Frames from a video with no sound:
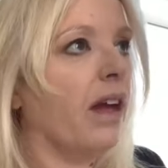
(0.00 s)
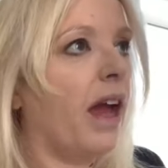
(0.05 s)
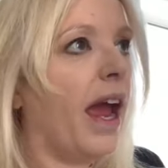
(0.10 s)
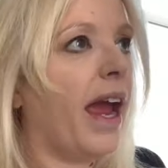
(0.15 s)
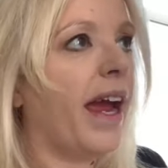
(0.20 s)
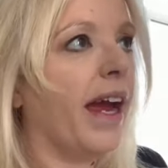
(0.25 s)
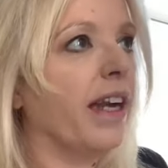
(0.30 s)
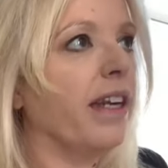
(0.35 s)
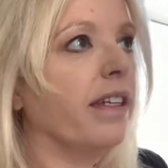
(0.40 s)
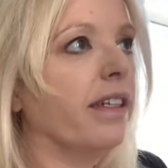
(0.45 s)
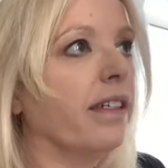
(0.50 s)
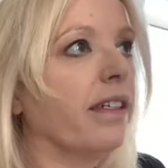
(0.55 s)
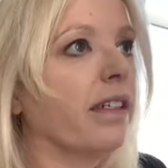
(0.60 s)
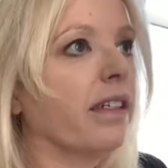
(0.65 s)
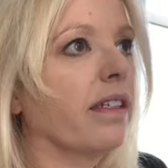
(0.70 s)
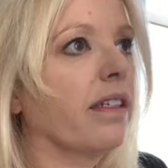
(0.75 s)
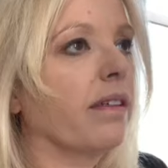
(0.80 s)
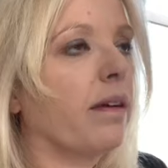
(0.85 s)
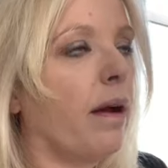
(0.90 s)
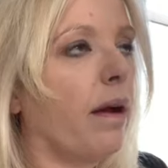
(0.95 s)
And
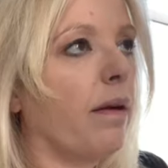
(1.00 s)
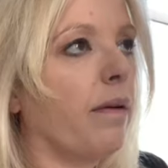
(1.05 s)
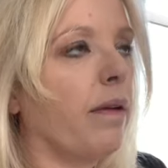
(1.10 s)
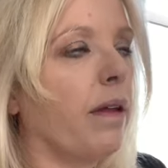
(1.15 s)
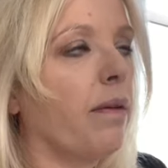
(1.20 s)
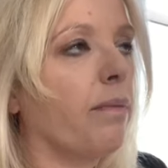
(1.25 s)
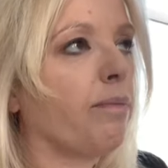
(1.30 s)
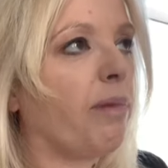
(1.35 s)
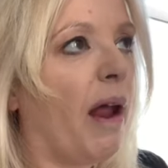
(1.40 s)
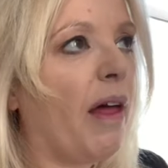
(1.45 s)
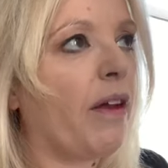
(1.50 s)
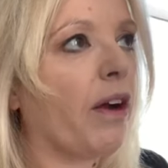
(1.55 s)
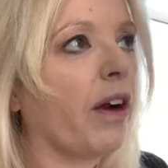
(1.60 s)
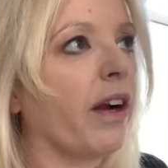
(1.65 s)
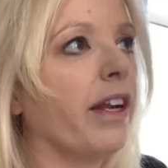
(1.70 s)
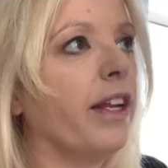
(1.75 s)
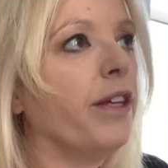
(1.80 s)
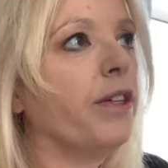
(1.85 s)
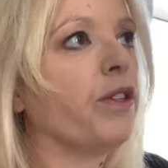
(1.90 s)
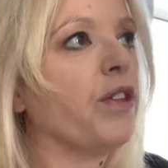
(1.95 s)

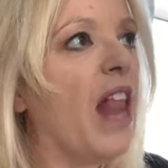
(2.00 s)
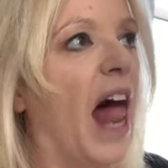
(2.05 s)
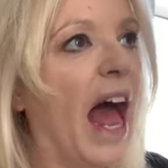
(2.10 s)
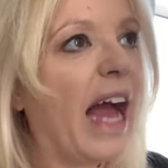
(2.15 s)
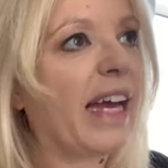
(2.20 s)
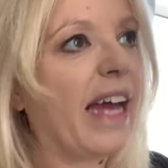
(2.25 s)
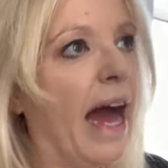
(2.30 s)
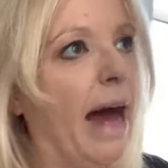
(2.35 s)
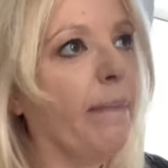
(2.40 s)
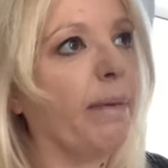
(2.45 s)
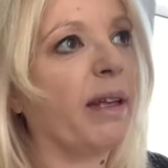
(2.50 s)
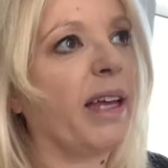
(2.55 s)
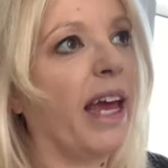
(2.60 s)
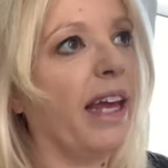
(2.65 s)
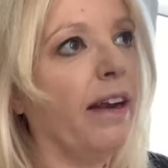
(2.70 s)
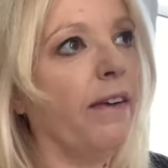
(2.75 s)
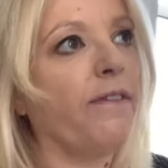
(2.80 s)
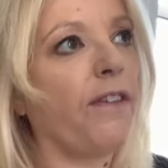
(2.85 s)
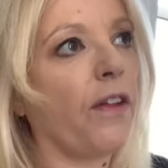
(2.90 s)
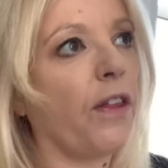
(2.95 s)
brotherhood is not
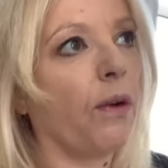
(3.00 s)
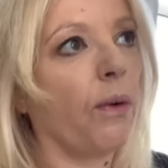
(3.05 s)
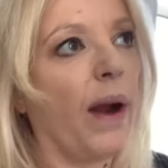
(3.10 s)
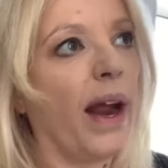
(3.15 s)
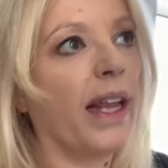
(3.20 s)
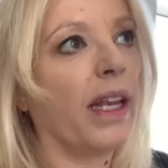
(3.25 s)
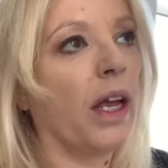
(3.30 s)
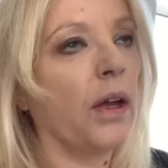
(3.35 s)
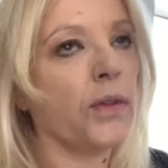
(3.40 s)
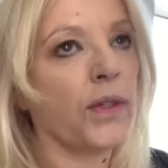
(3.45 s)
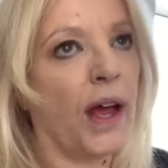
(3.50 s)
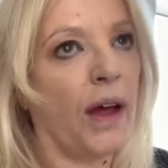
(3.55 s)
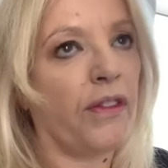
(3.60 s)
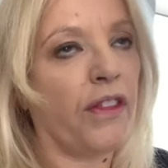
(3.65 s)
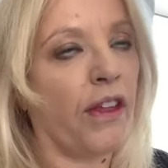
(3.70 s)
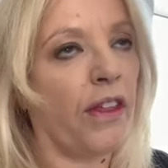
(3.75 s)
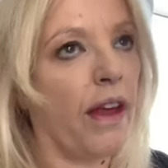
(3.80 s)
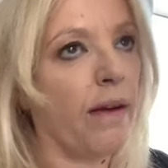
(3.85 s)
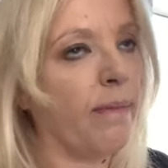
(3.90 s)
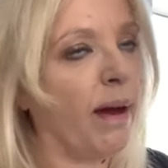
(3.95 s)
complicated. For the Reylos out
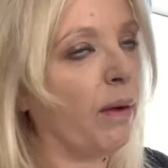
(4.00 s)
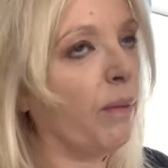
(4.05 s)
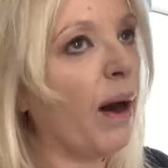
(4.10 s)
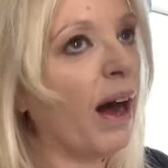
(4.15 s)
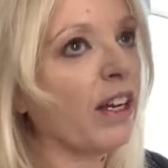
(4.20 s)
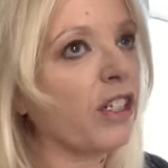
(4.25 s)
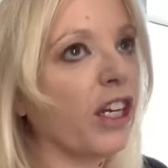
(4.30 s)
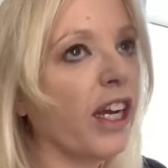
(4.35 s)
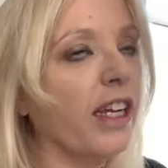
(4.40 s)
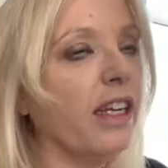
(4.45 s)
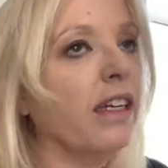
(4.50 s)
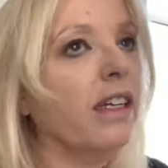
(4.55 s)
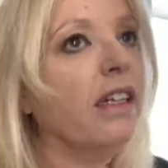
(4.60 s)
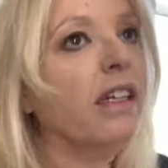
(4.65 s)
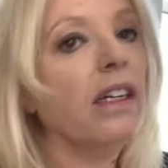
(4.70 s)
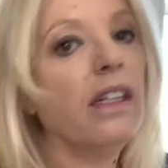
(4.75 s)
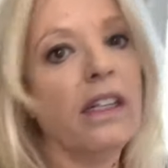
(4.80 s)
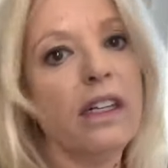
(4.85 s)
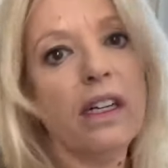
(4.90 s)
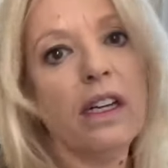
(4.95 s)
there that might watch it,
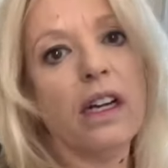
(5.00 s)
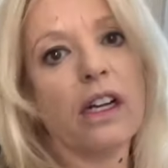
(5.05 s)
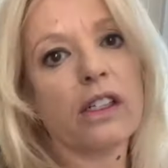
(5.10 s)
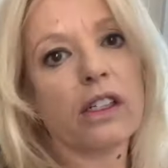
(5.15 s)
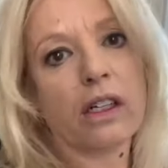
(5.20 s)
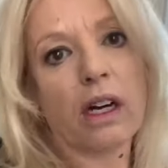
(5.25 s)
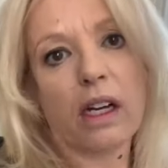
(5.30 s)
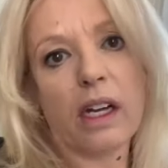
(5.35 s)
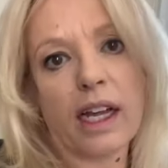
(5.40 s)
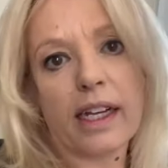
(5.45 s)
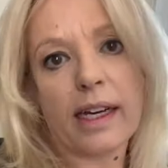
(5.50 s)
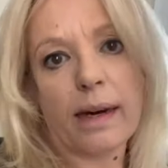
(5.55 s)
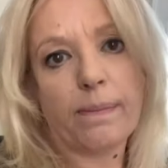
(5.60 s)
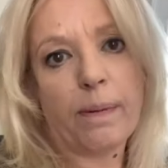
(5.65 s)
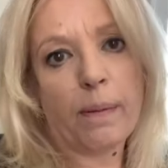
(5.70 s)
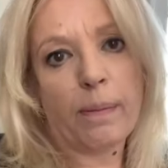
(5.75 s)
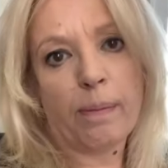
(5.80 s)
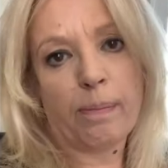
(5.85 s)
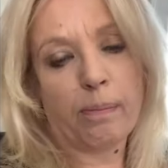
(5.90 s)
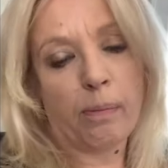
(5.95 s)
go look
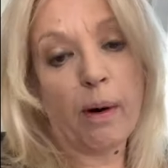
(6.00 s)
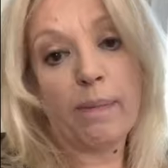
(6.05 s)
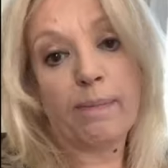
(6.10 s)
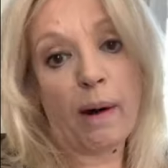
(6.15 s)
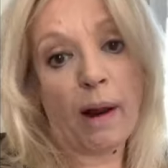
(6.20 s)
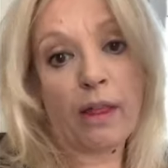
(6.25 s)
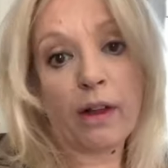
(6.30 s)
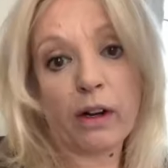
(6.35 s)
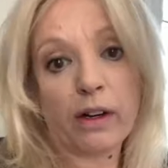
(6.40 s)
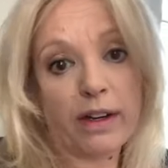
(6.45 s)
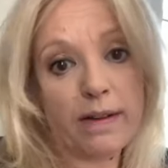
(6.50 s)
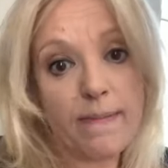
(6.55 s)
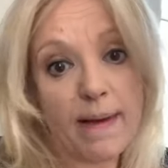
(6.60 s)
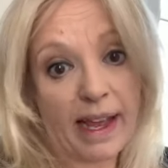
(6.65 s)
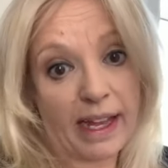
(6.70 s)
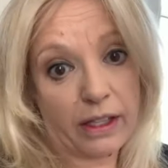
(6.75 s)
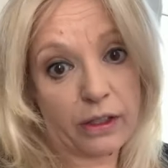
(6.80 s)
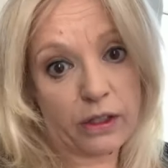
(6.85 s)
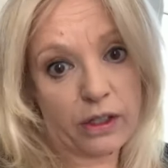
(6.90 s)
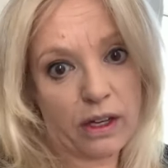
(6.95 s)
up what brotherhood
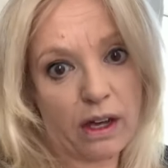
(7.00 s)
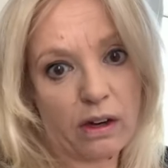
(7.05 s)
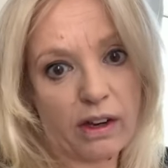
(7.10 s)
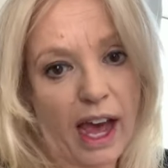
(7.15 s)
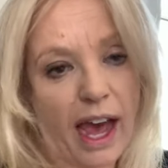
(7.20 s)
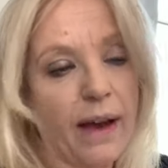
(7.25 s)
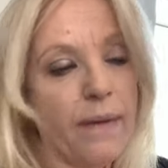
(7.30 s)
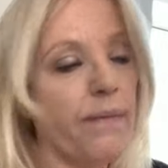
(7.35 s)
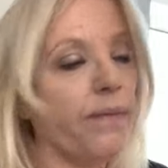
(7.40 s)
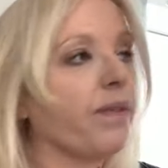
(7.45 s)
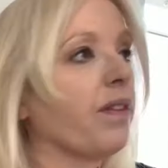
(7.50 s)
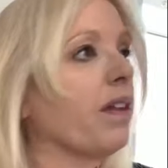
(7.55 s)
means. Okay.